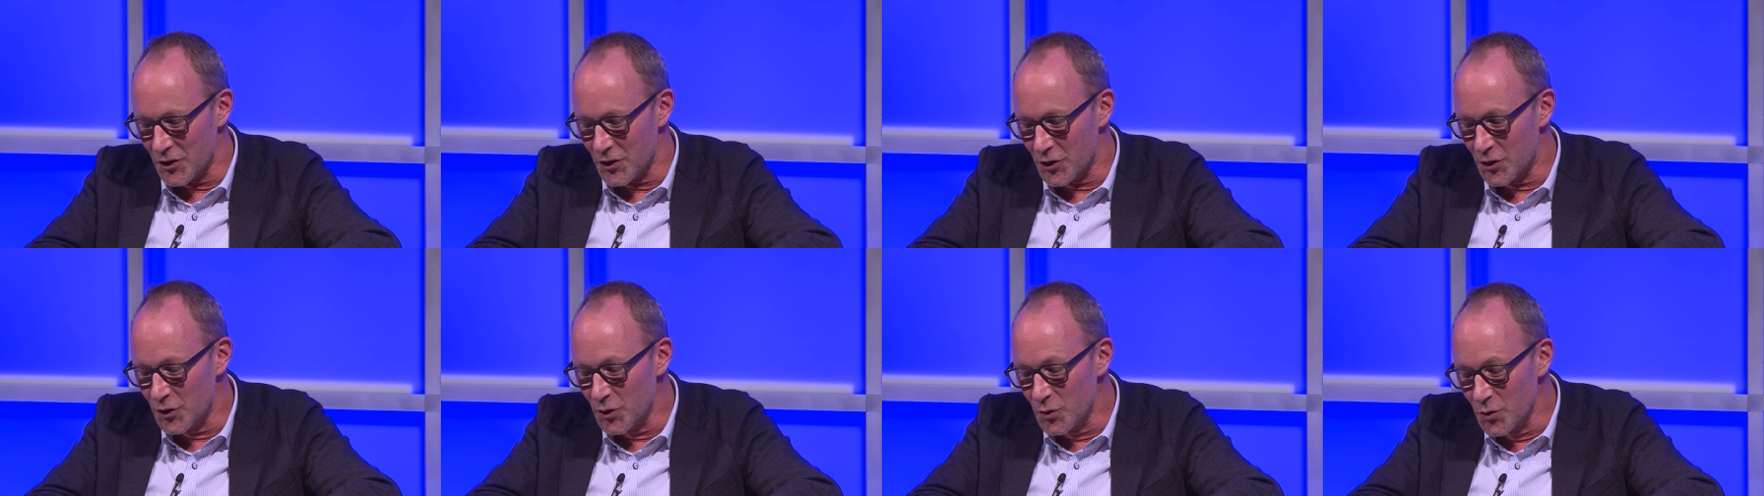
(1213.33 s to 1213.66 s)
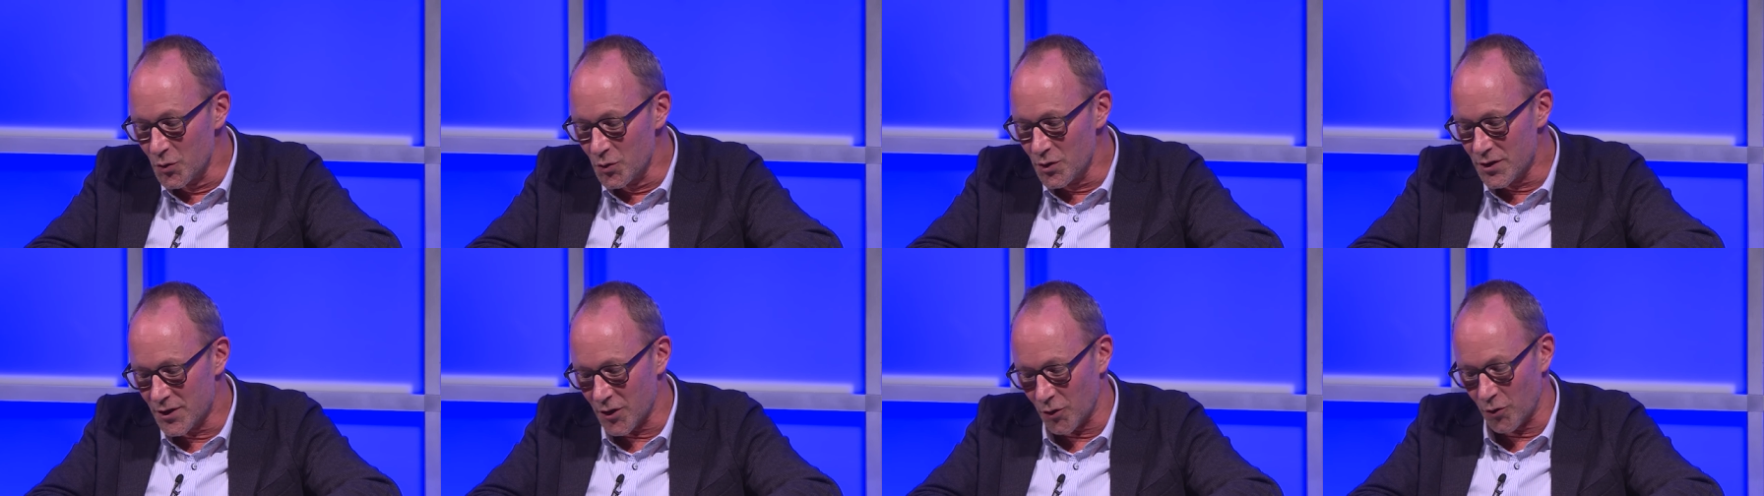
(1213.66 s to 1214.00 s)

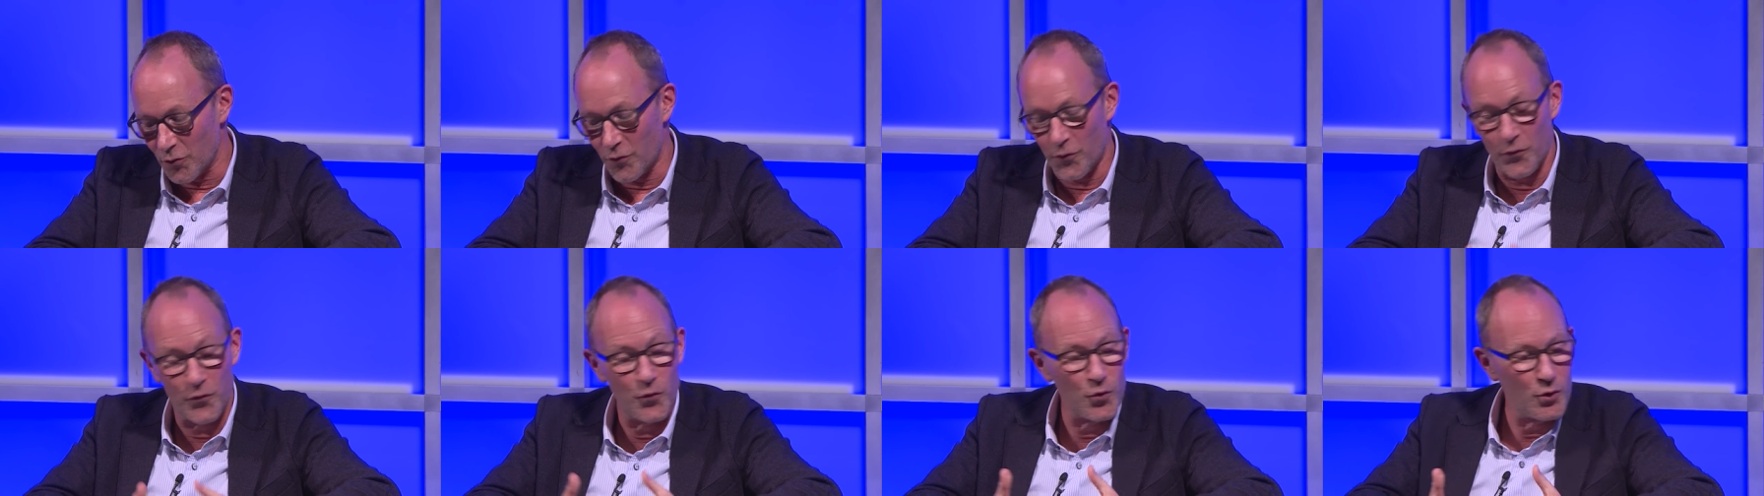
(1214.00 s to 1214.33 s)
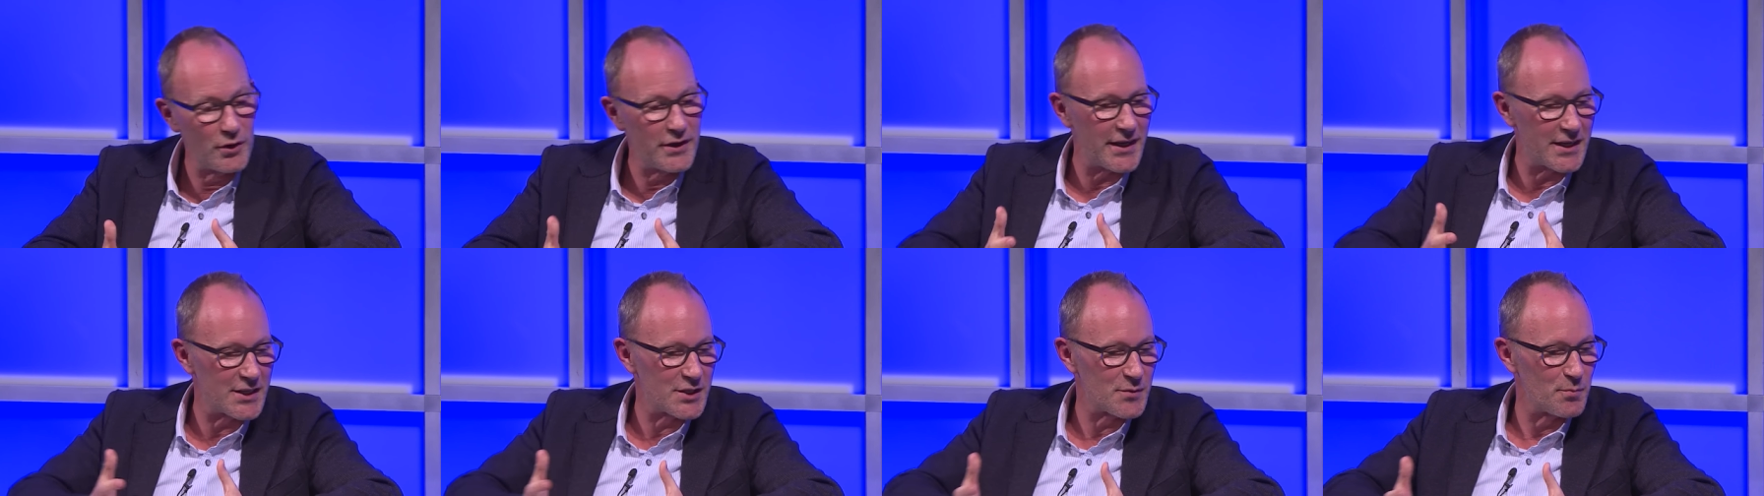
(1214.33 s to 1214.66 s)
use or
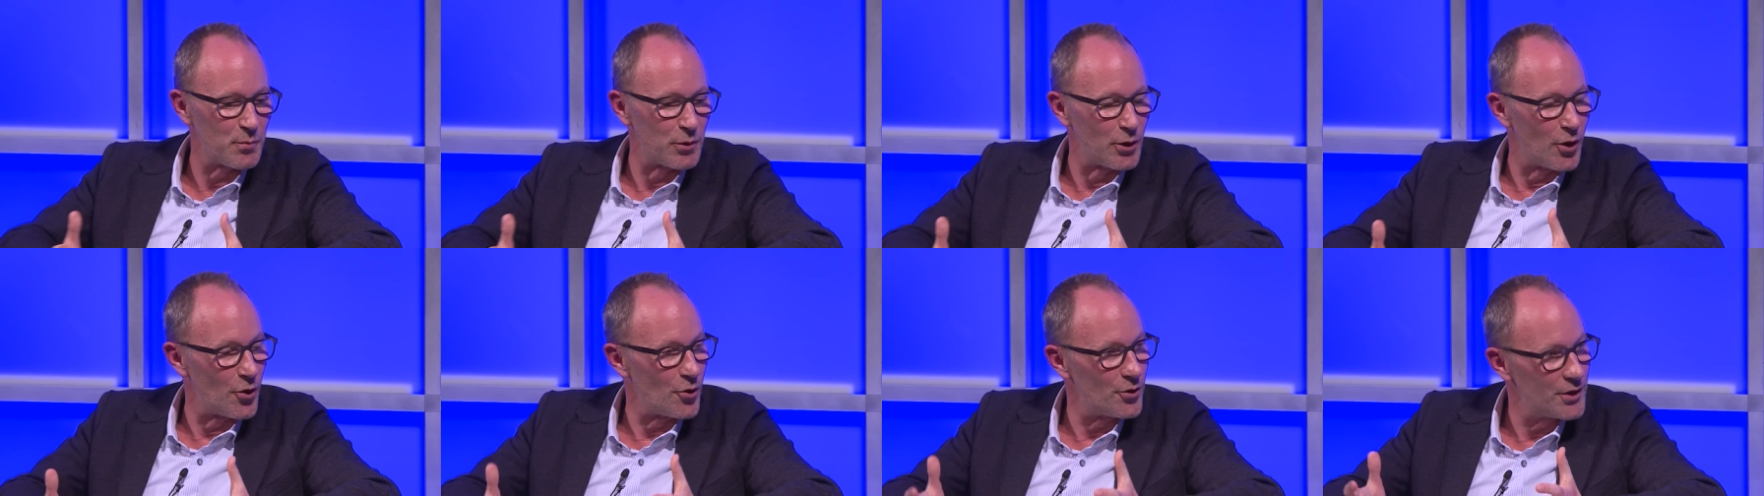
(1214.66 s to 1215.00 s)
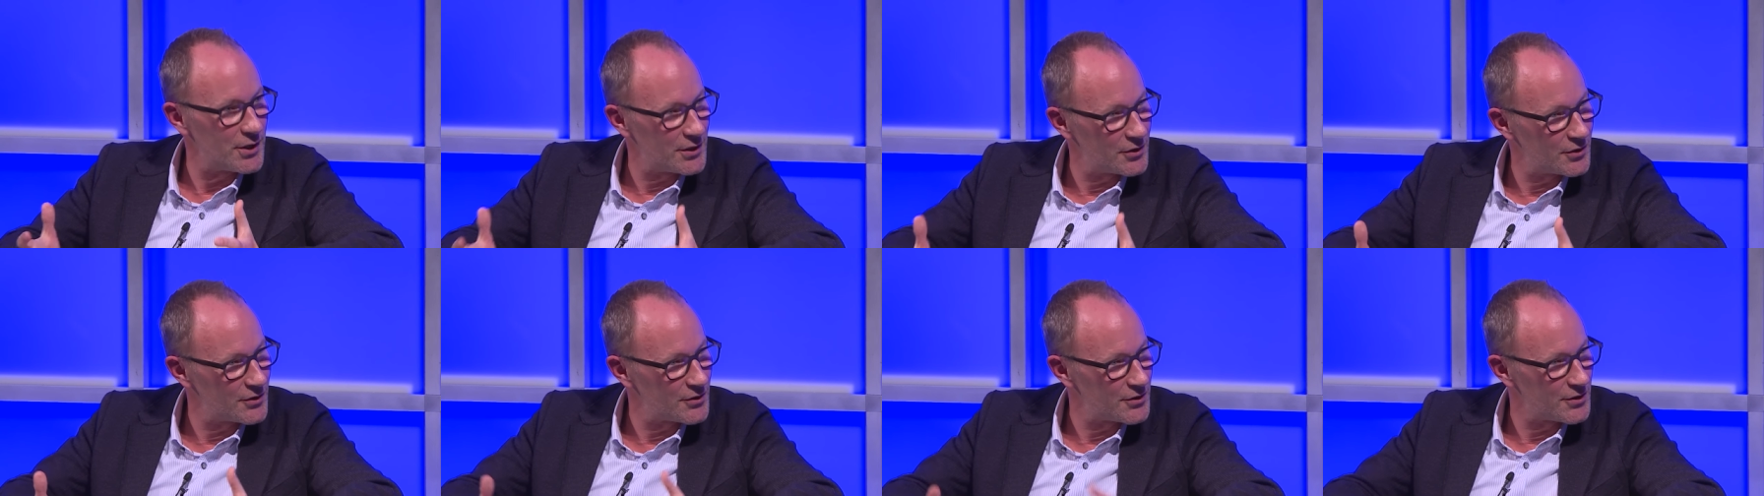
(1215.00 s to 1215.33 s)
fully exploit
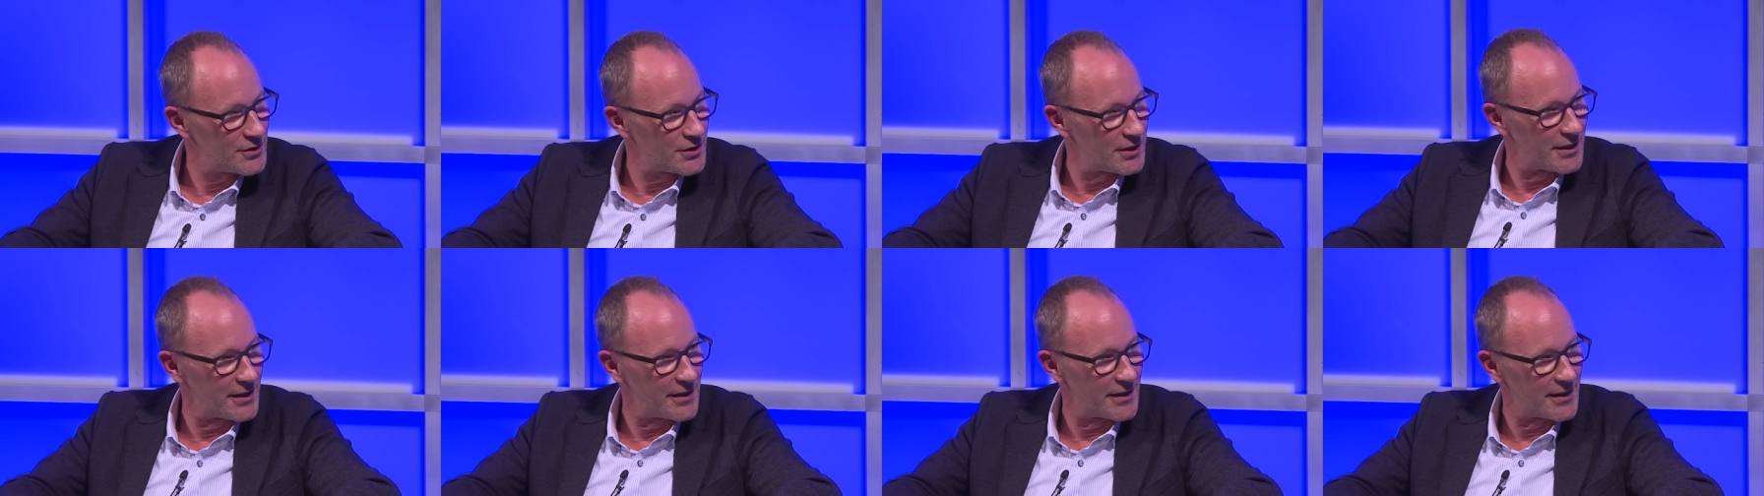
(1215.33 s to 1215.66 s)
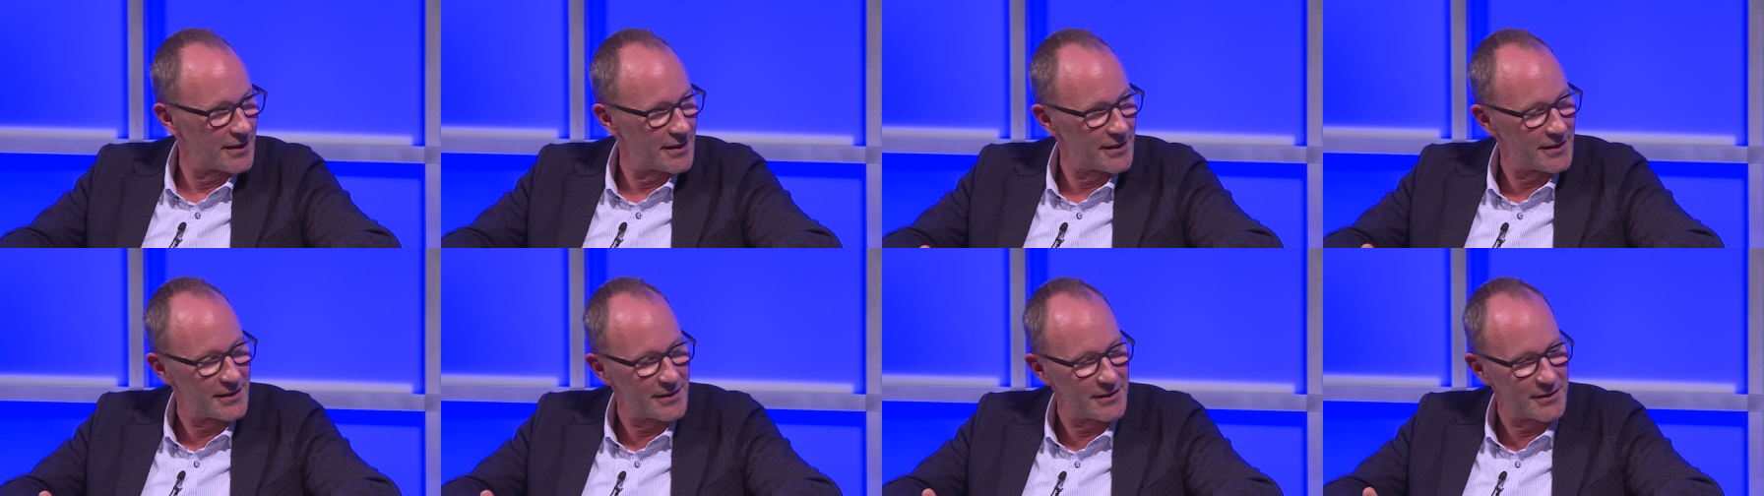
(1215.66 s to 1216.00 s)

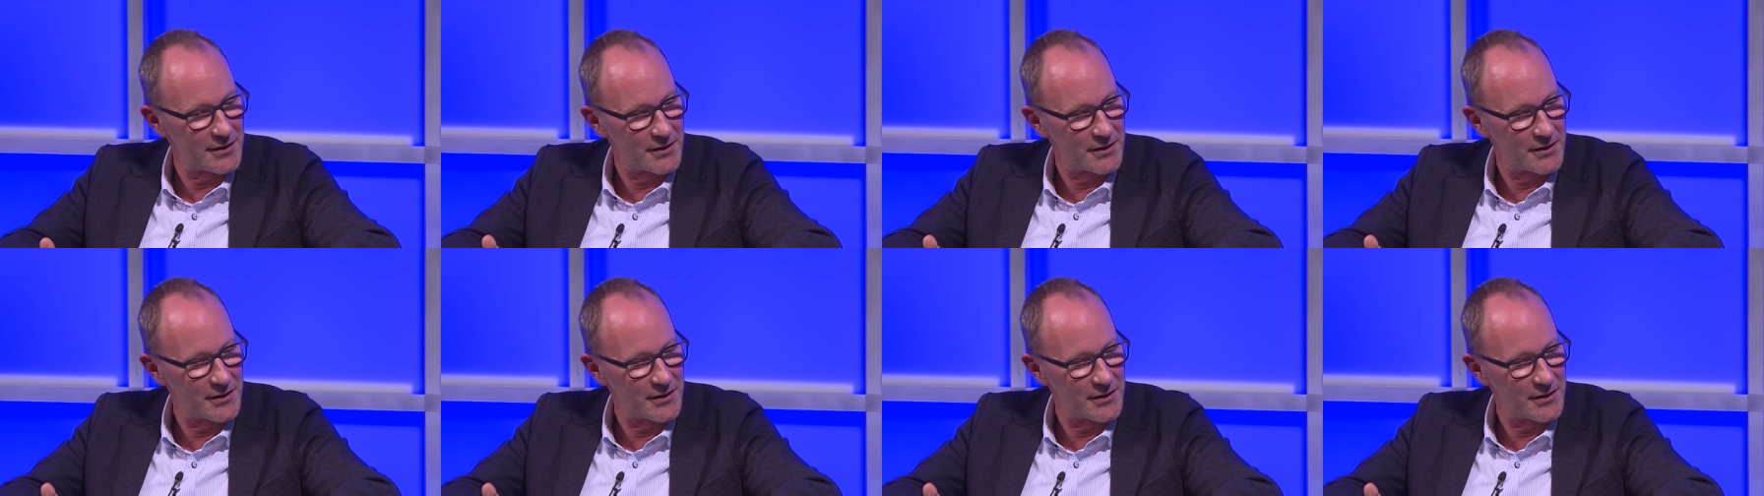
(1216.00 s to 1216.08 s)
the,